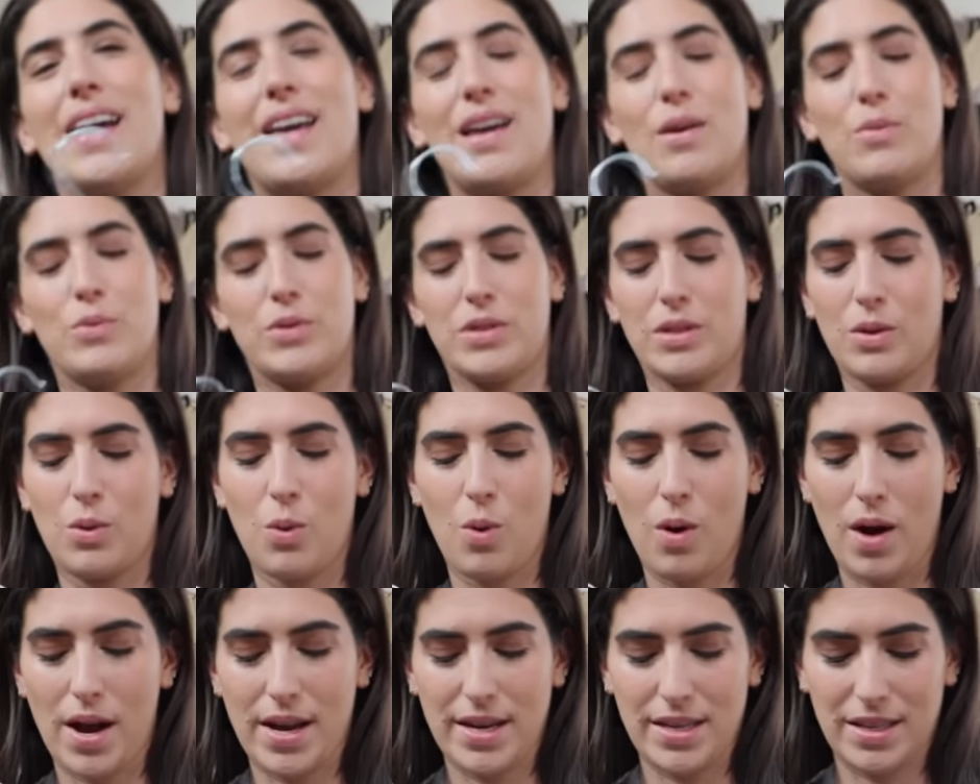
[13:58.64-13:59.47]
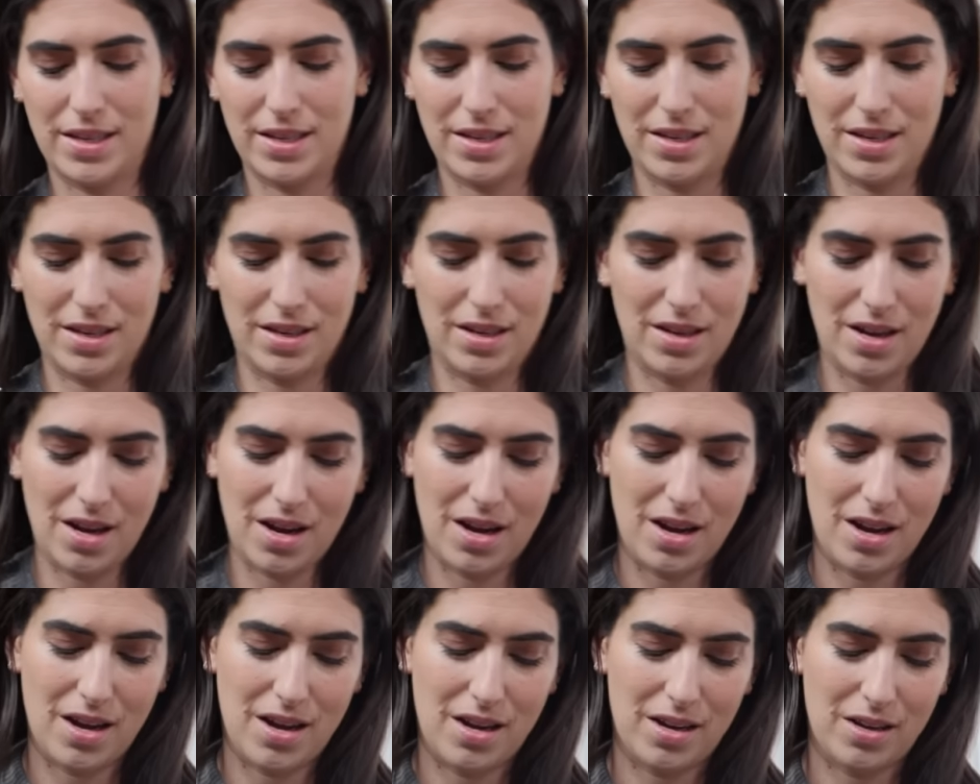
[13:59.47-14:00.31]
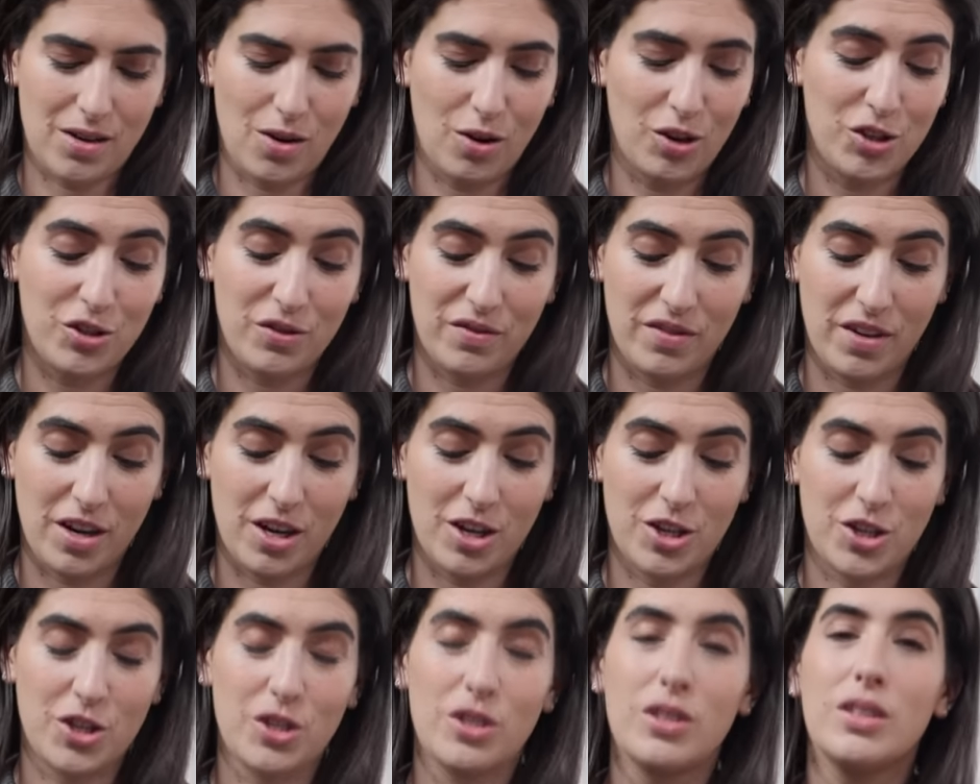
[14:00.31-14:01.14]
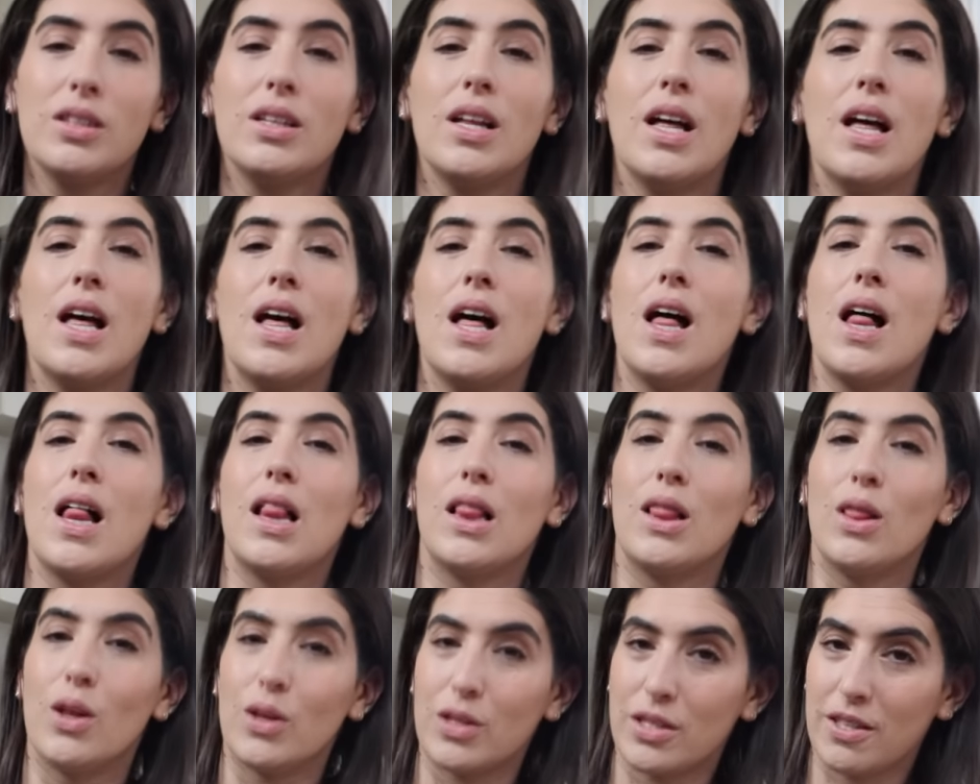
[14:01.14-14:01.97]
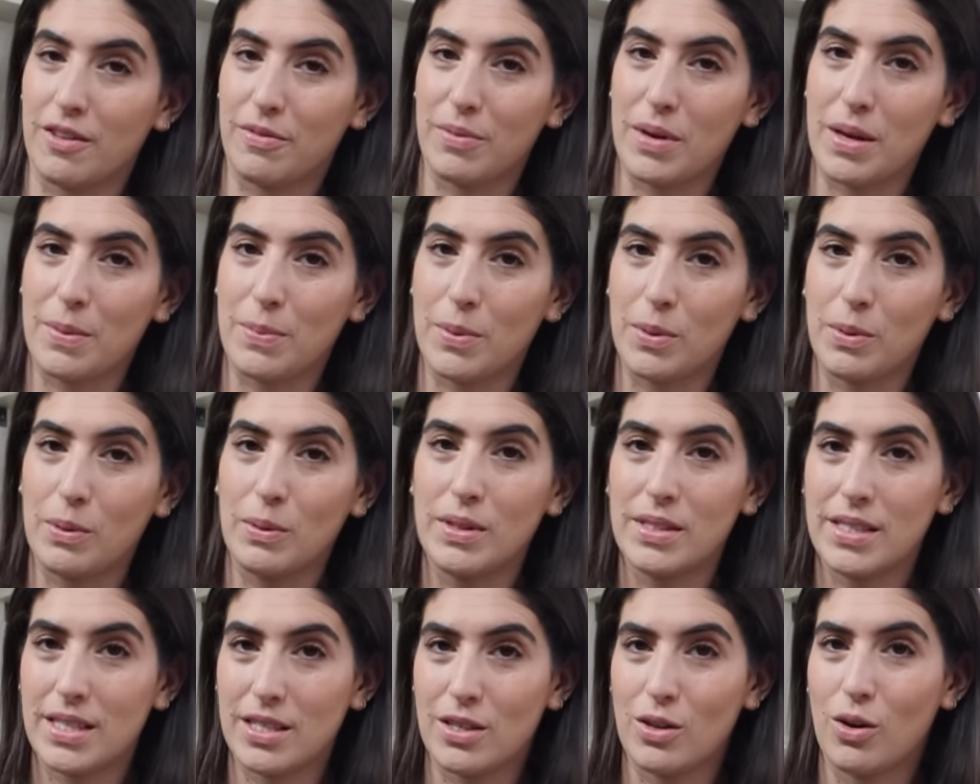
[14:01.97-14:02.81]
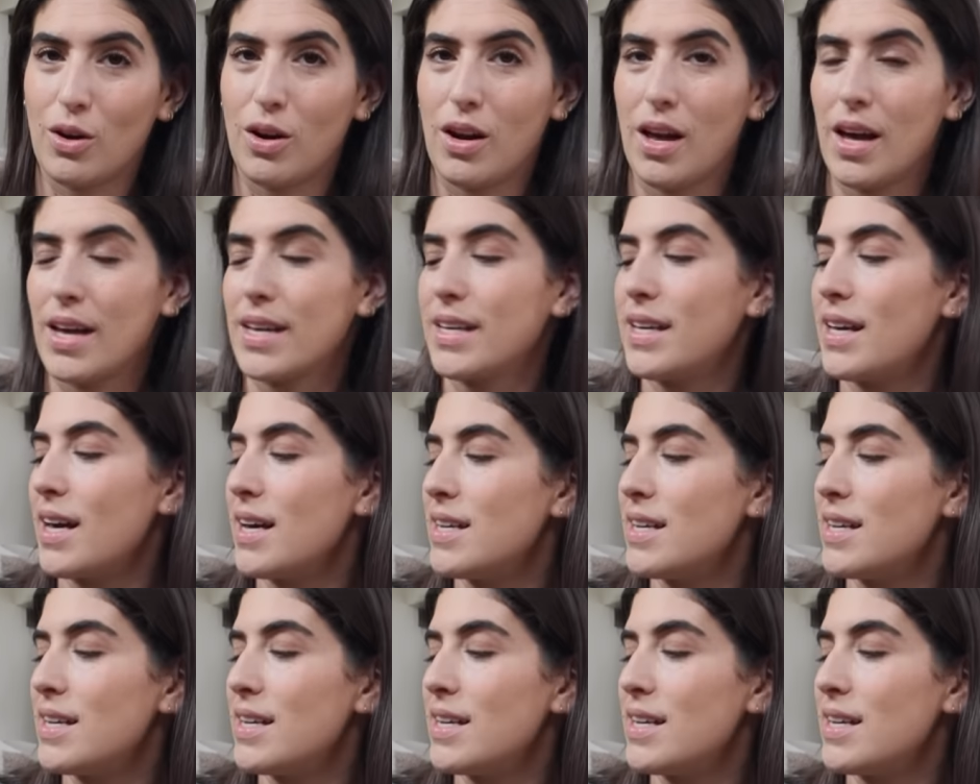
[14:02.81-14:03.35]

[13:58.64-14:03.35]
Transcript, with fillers: it was quite uh, controversial. Lots of people did not like